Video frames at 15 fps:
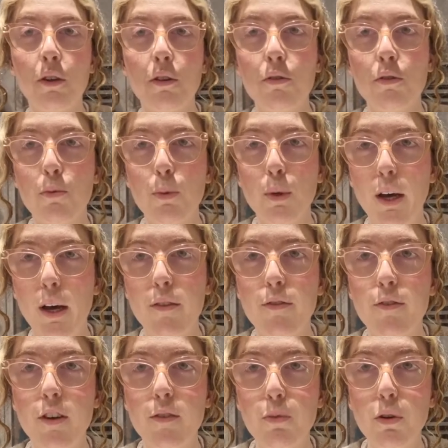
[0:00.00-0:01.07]
total we have
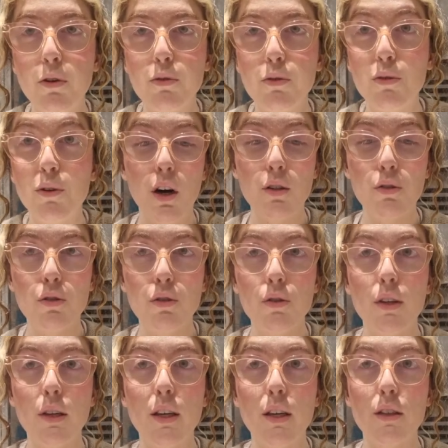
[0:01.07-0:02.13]
5 products. I'll do
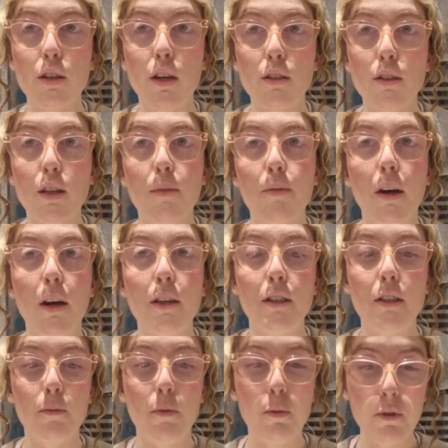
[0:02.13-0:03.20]
the exact same that I
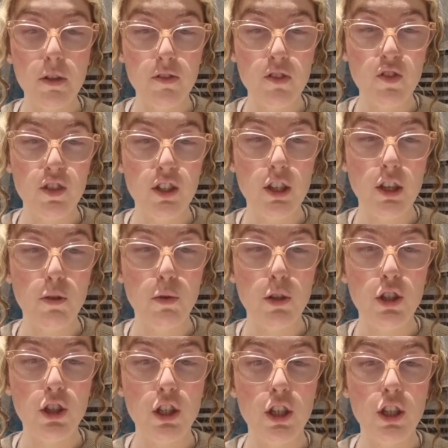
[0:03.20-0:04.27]
did in my previous video,
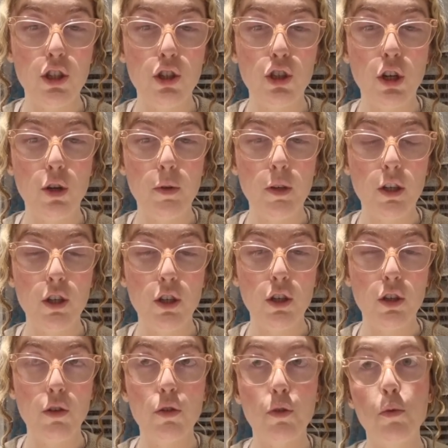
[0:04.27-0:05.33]
which is showing
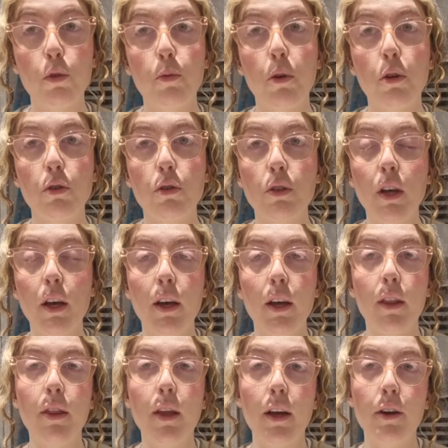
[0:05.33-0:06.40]
you the small products,
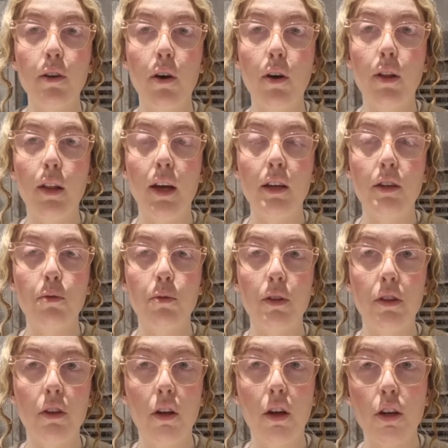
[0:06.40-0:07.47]
then I'll end
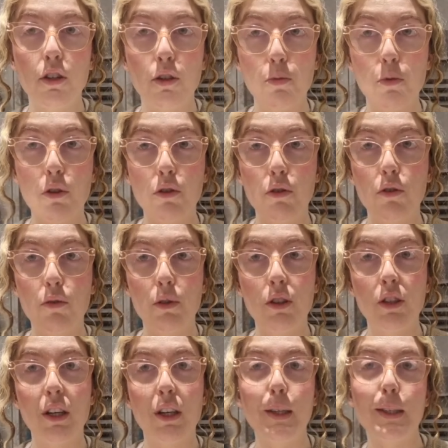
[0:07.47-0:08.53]
with the larger product,
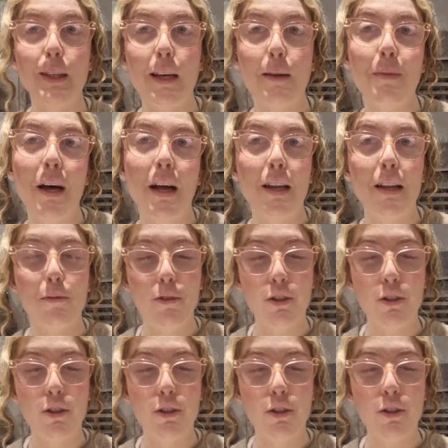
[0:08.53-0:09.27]
which is a palette,